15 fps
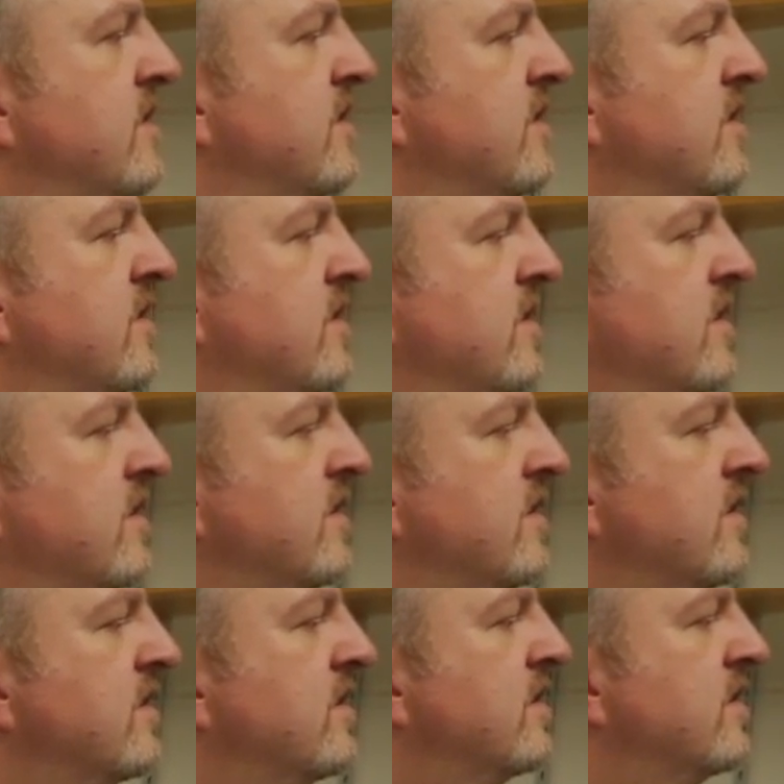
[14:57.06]
of little
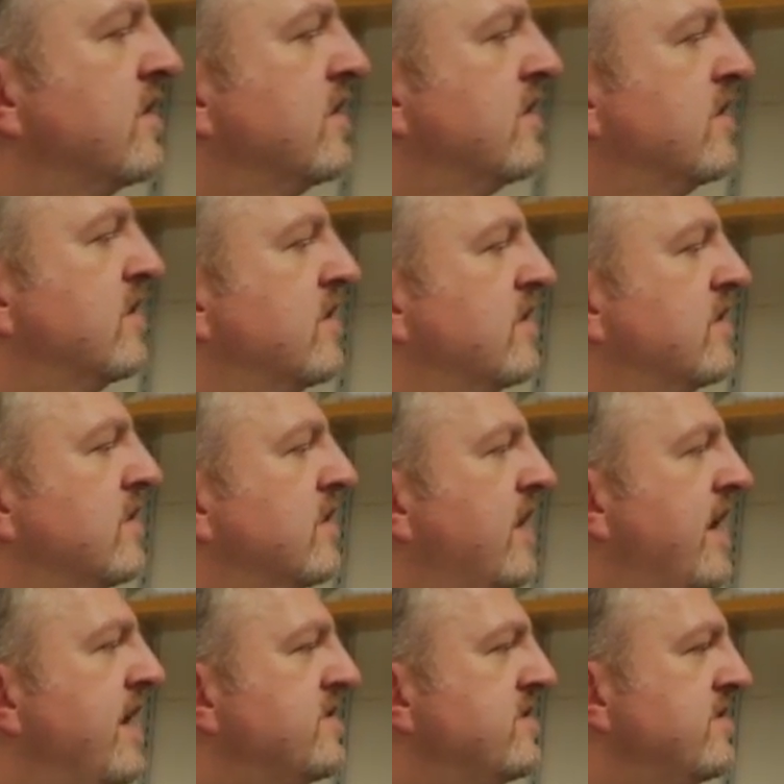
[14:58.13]
tiny ones.
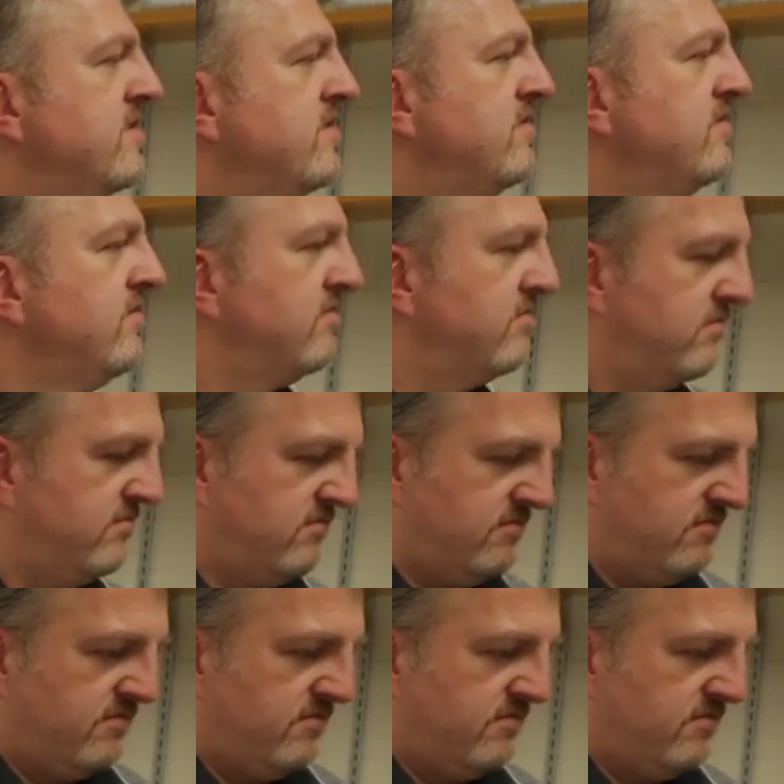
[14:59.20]
As in? Like